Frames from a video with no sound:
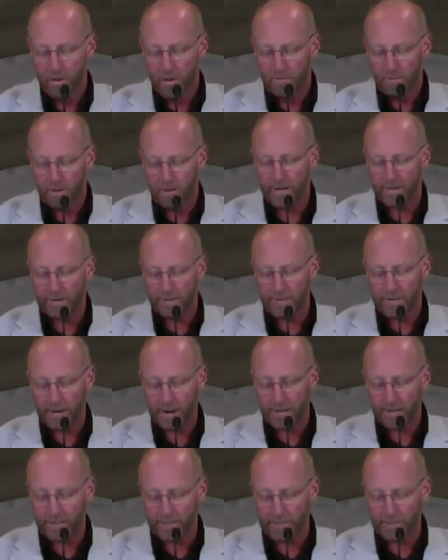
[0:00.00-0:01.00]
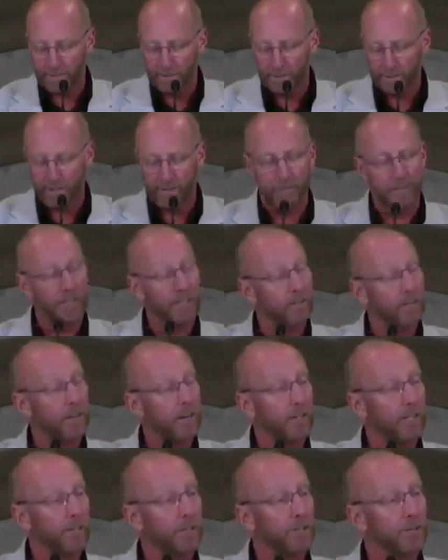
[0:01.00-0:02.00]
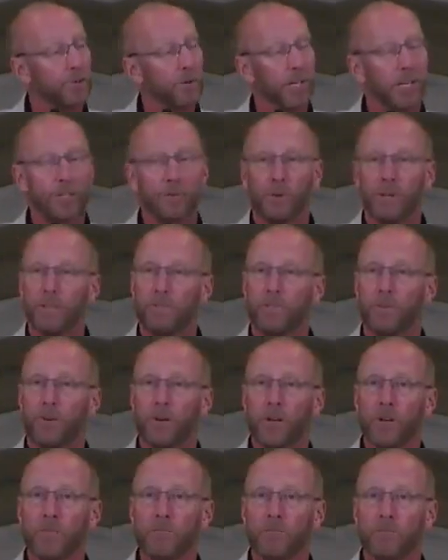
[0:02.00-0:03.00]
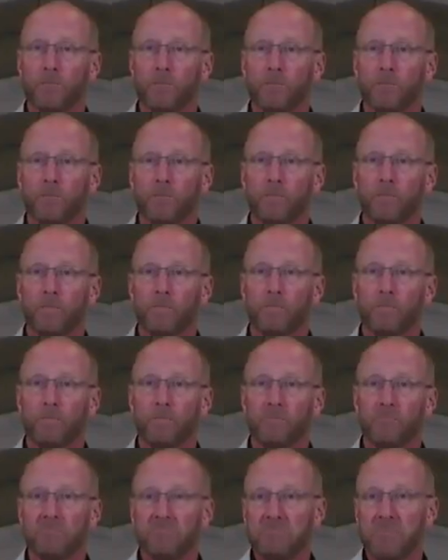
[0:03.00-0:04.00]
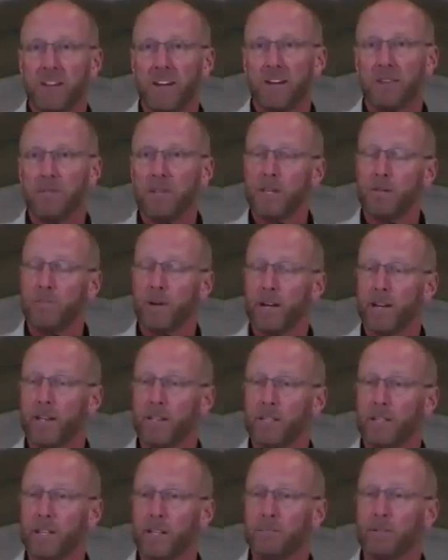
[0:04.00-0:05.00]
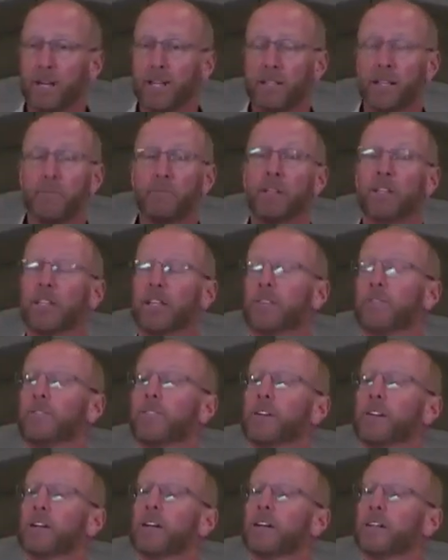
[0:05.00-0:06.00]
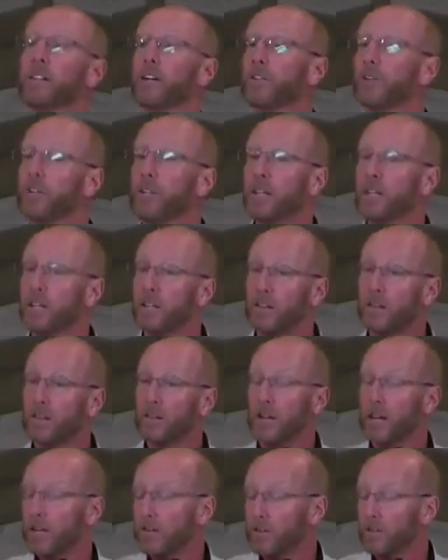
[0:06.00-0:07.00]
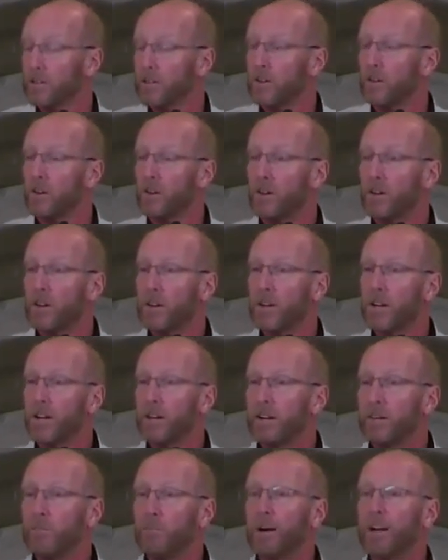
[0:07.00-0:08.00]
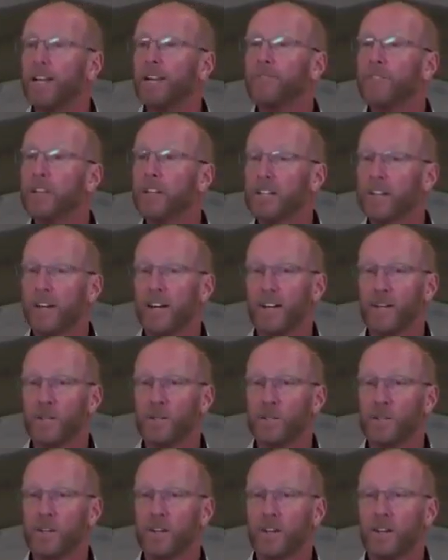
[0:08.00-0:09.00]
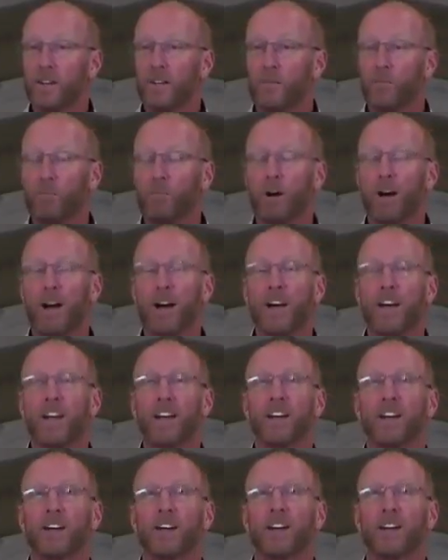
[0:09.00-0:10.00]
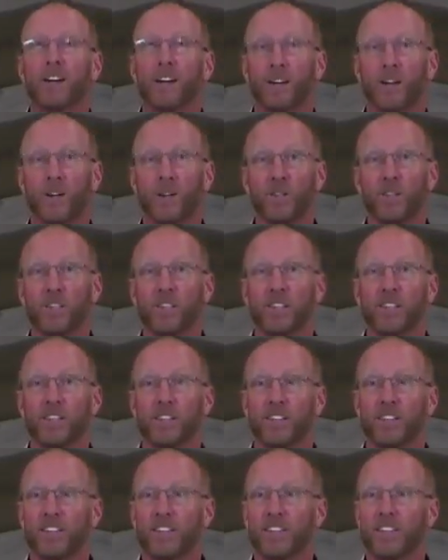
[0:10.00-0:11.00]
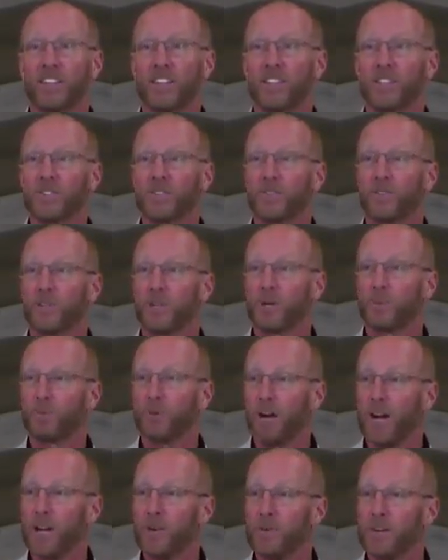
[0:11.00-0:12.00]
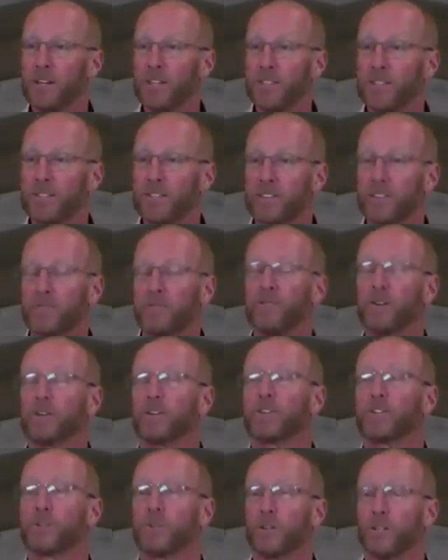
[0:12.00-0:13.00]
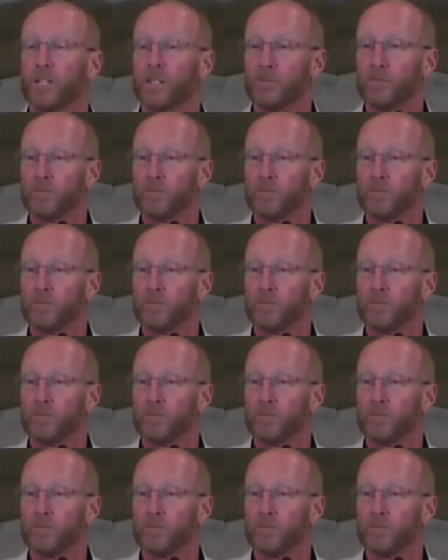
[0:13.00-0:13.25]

But if God lets me live any longer in 2024, uh, he might. He might let me live another year. I don't know. But if he does, my heart is for your progress and for your joy.